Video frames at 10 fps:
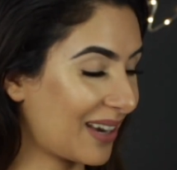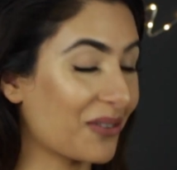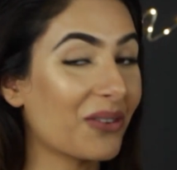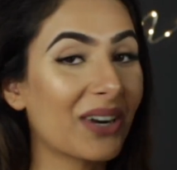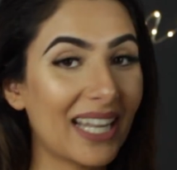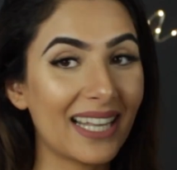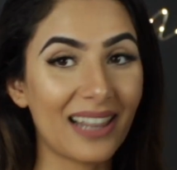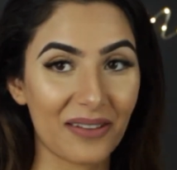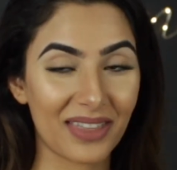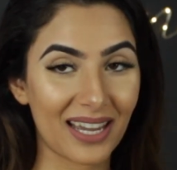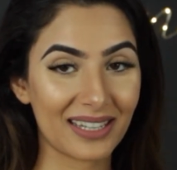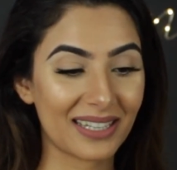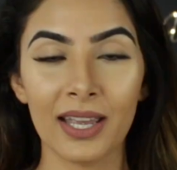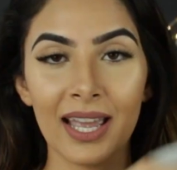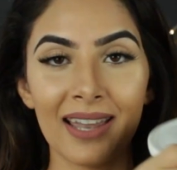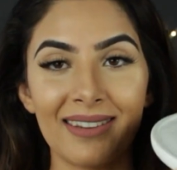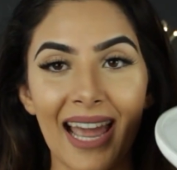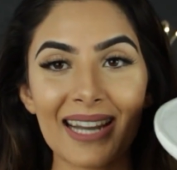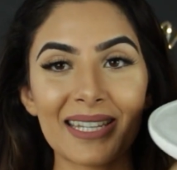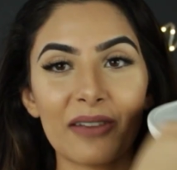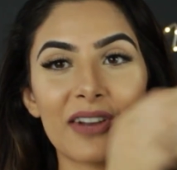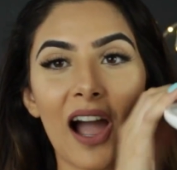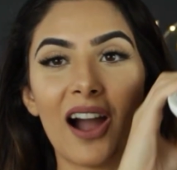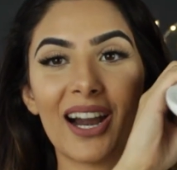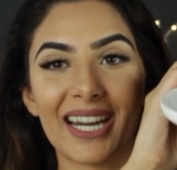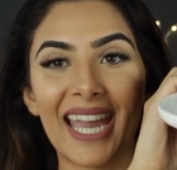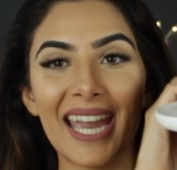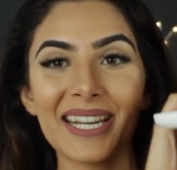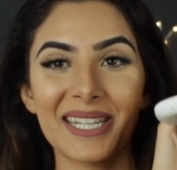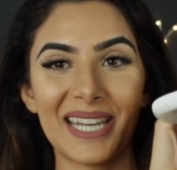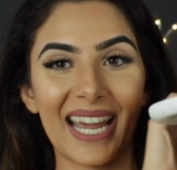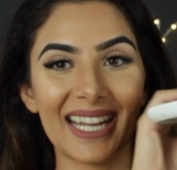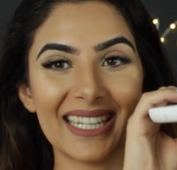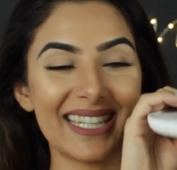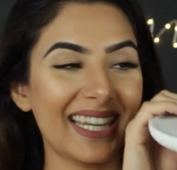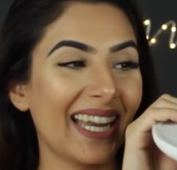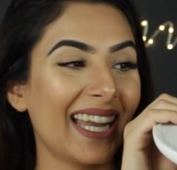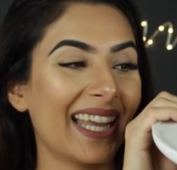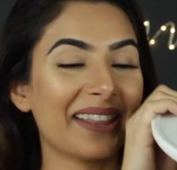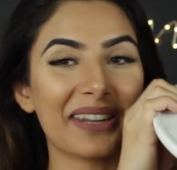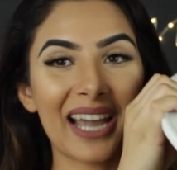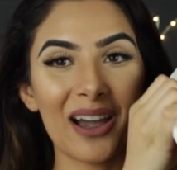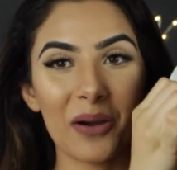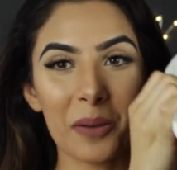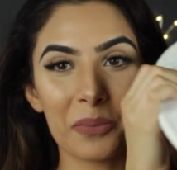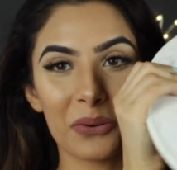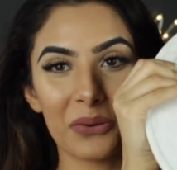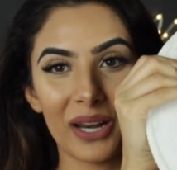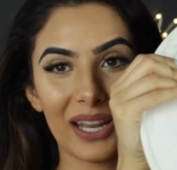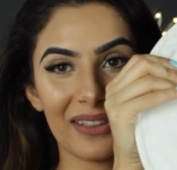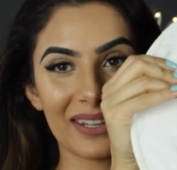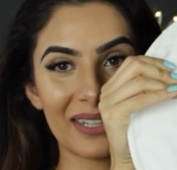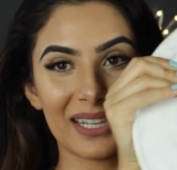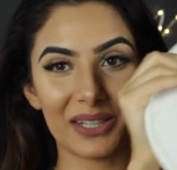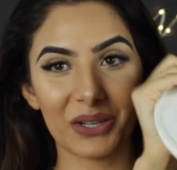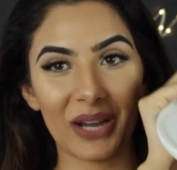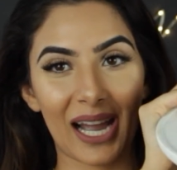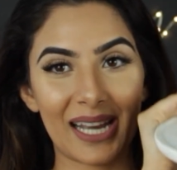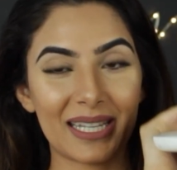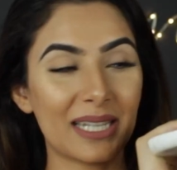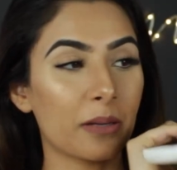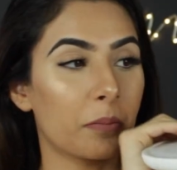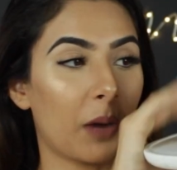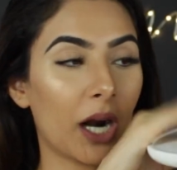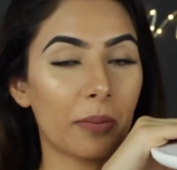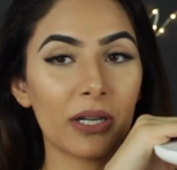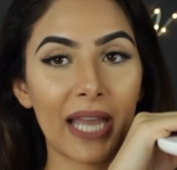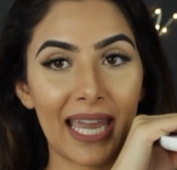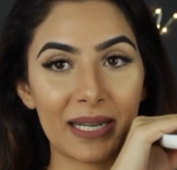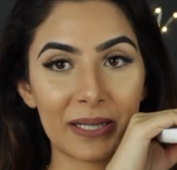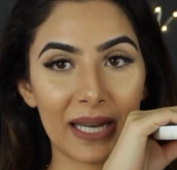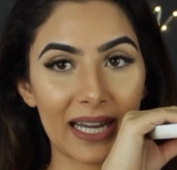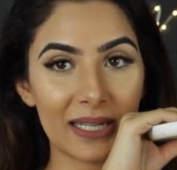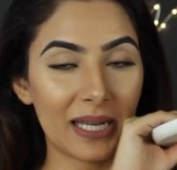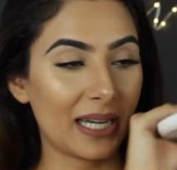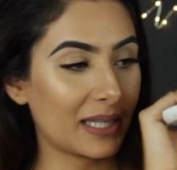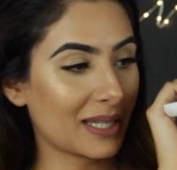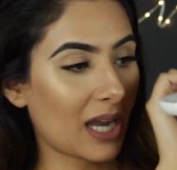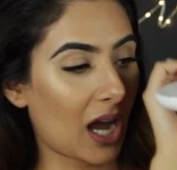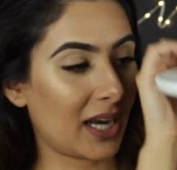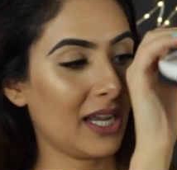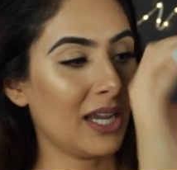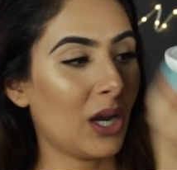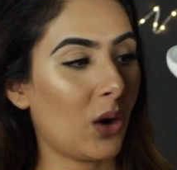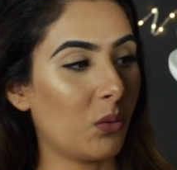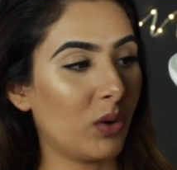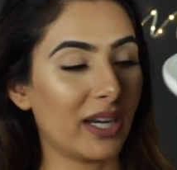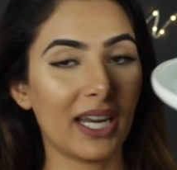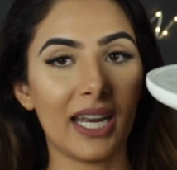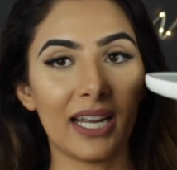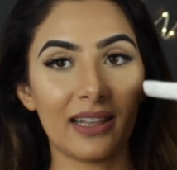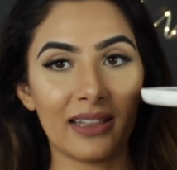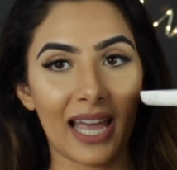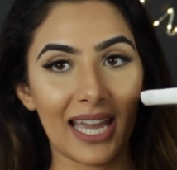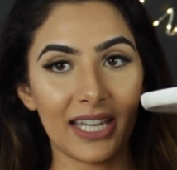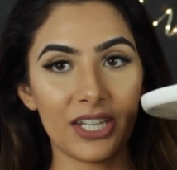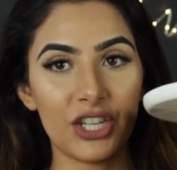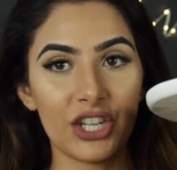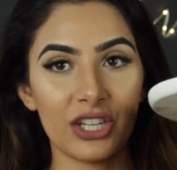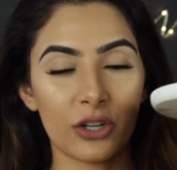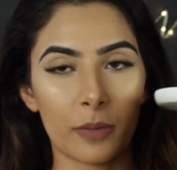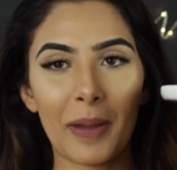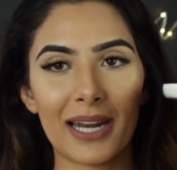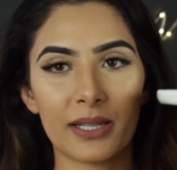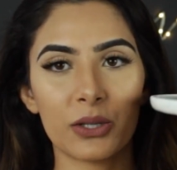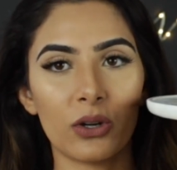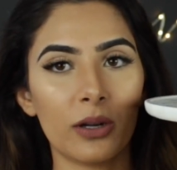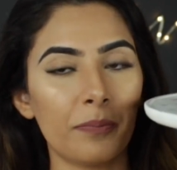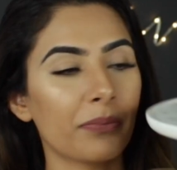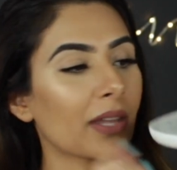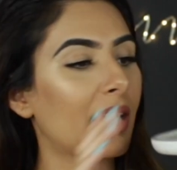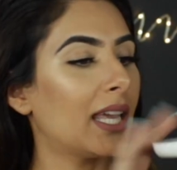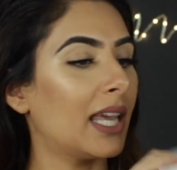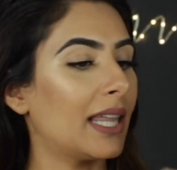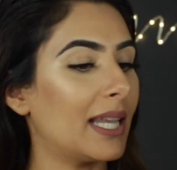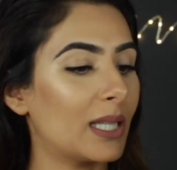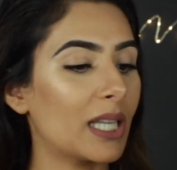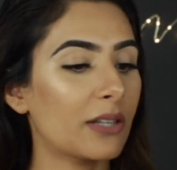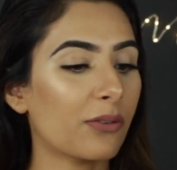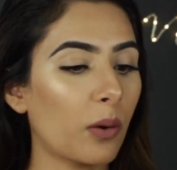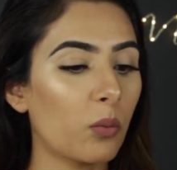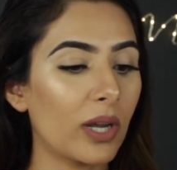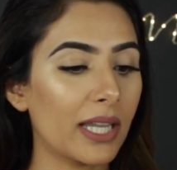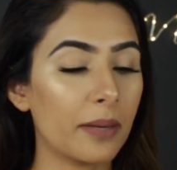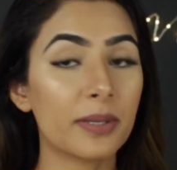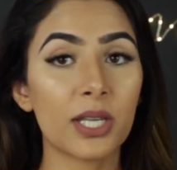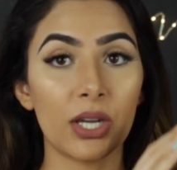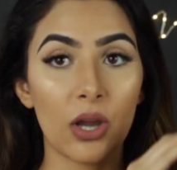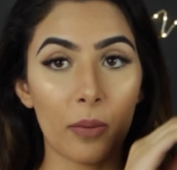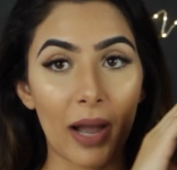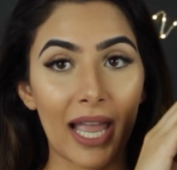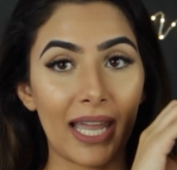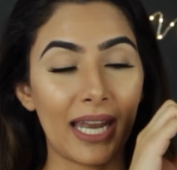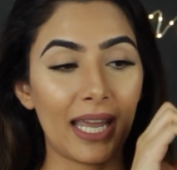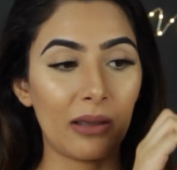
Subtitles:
really love this. Next, I've got our cake stand. Look how pretty this is, you guys. It's a marble cake stand, and it's got a wooden ledge or pedestal. This is from Williams-Sonoma, and